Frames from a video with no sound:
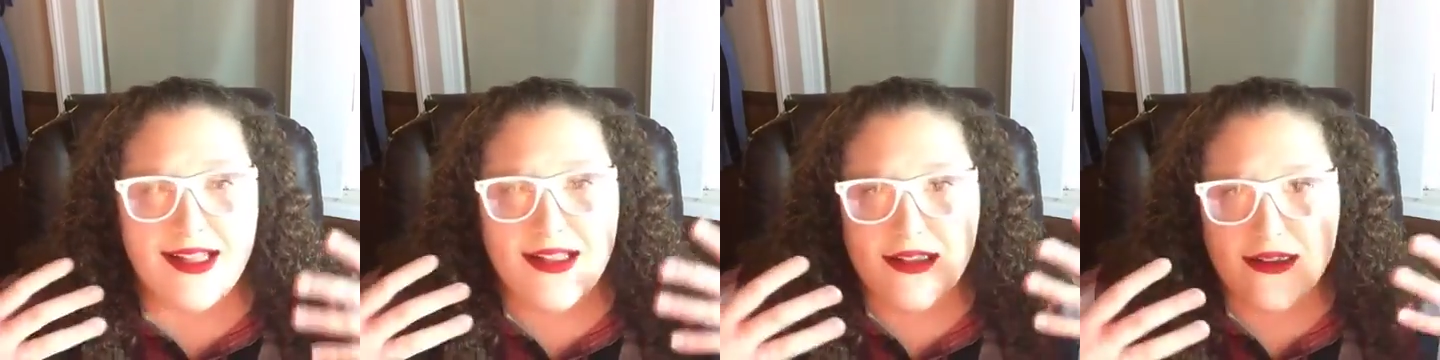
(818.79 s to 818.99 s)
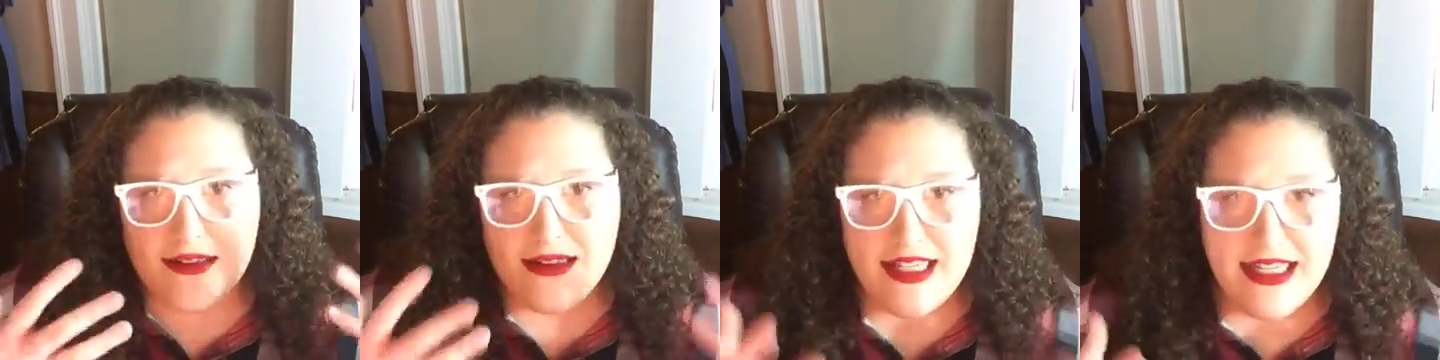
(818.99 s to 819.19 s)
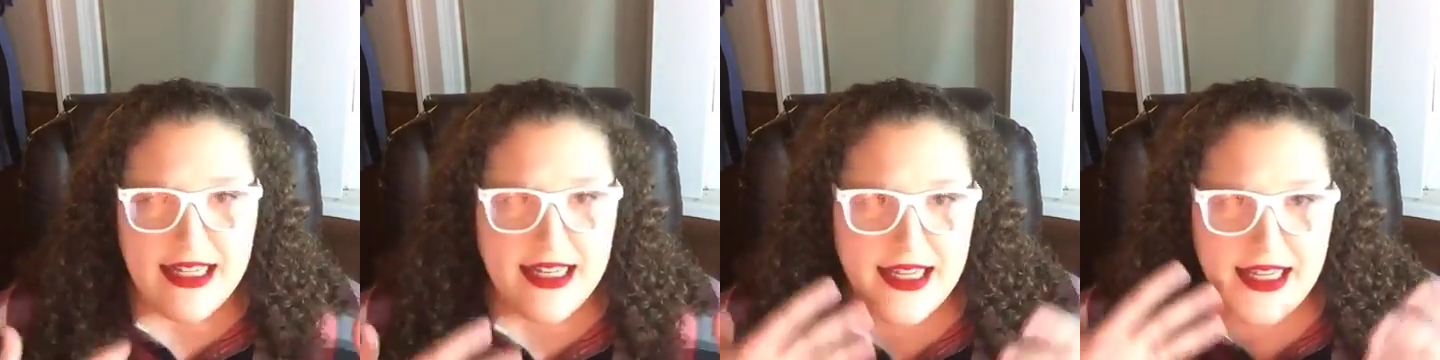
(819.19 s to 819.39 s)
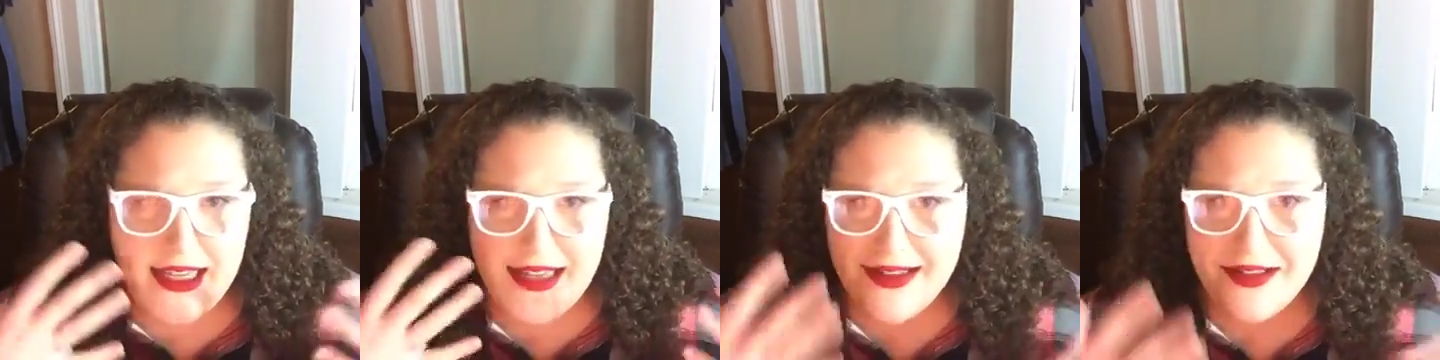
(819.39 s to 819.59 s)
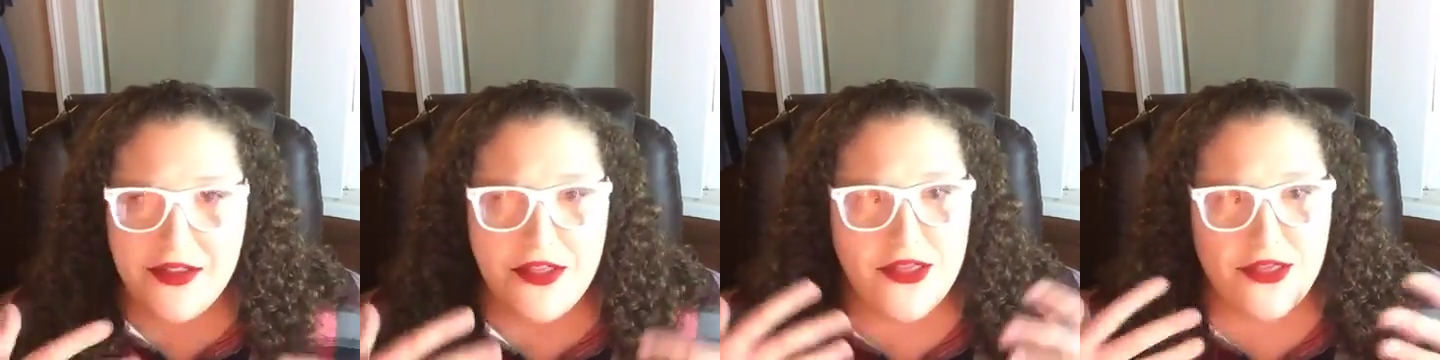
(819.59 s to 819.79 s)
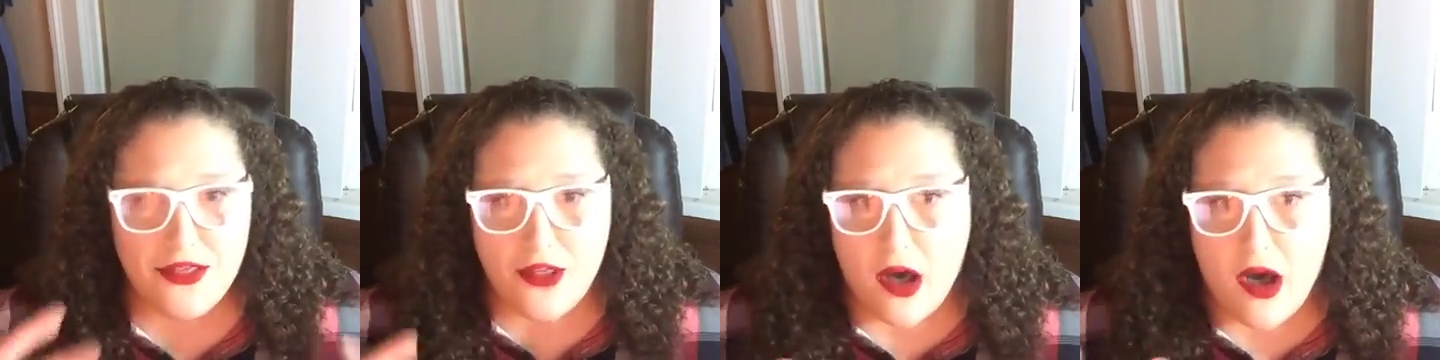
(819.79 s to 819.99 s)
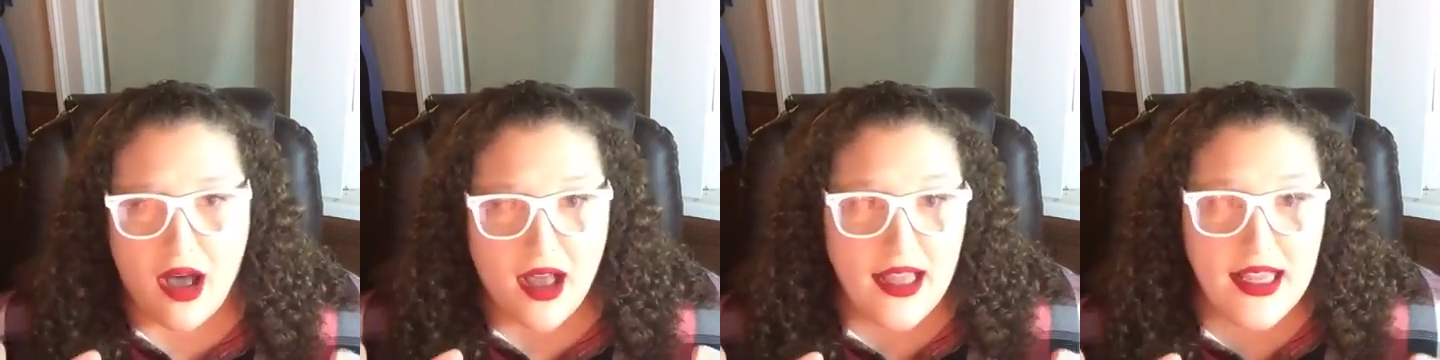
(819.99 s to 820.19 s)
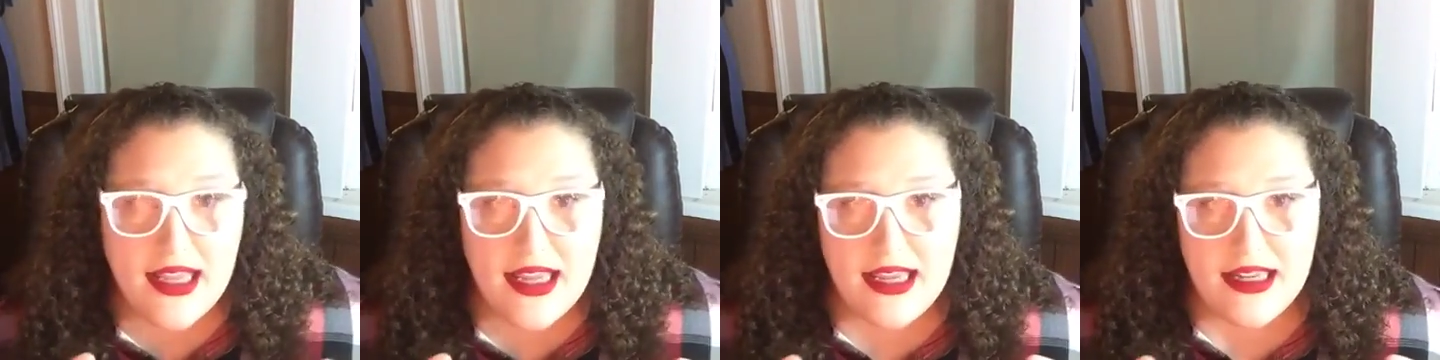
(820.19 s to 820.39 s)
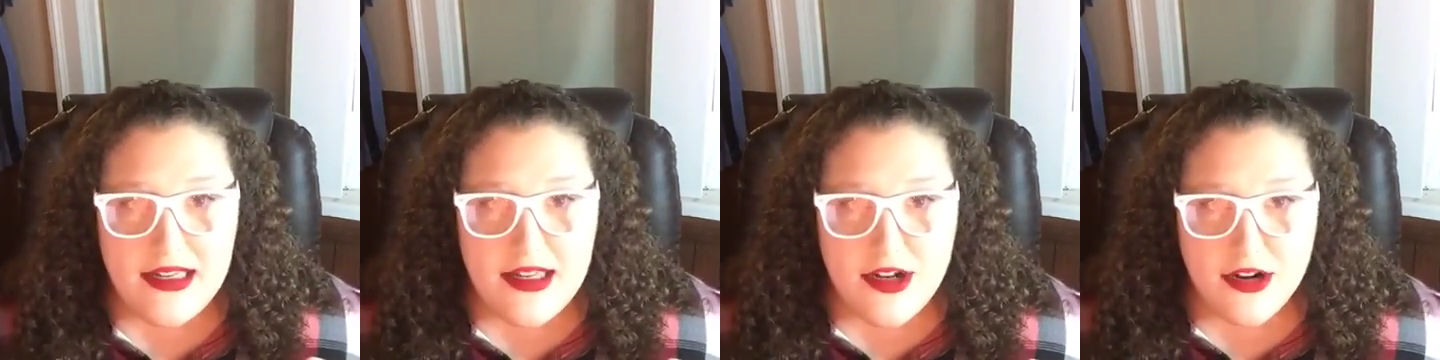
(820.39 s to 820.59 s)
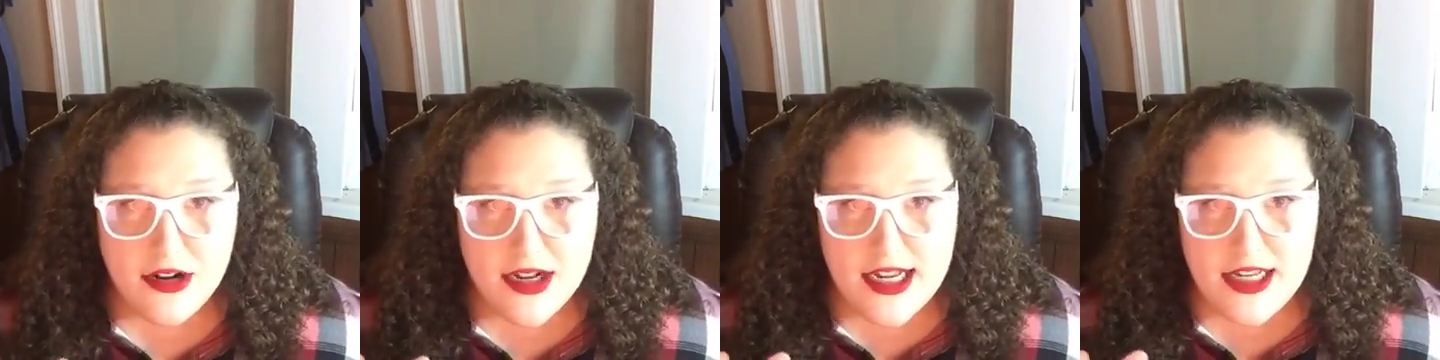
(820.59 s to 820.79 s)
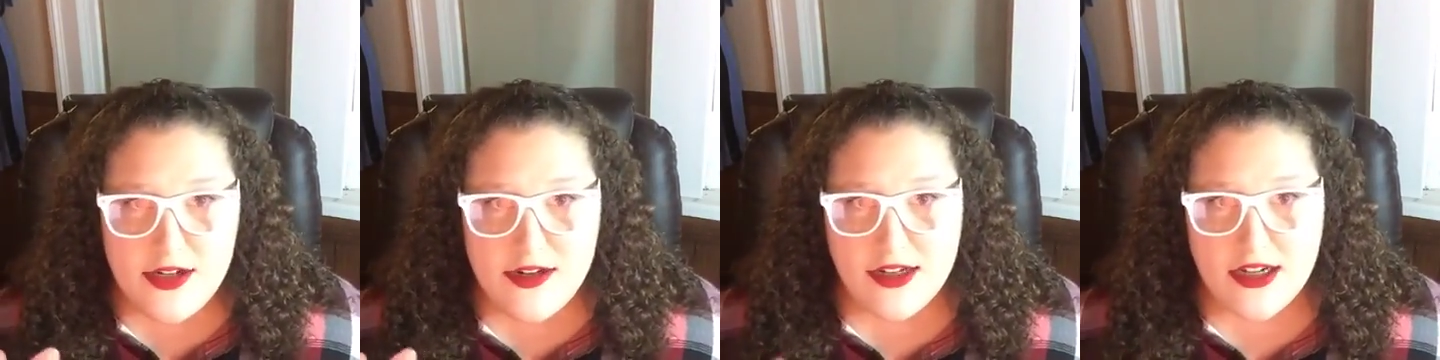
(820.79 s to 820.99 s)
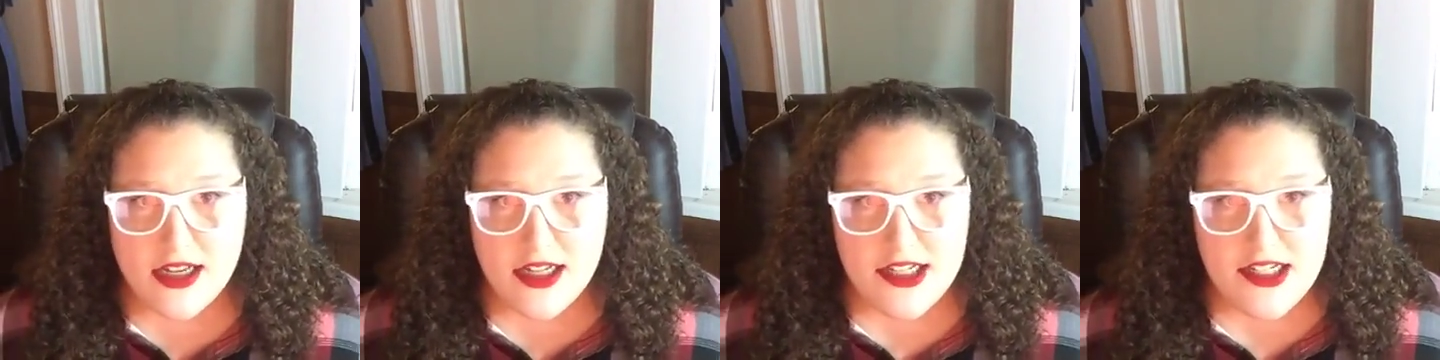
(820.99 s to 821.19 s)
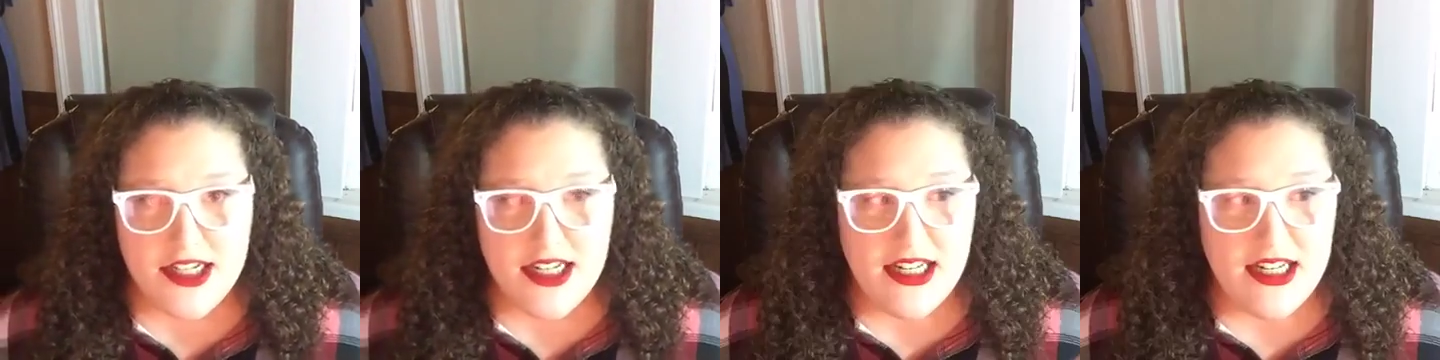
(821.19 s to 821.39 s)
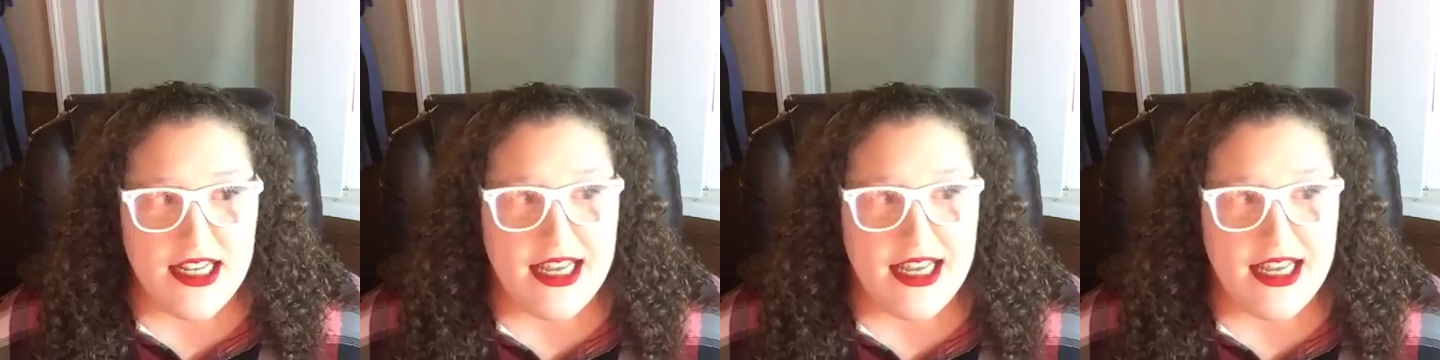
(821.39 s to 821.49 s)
leading thought in your introduction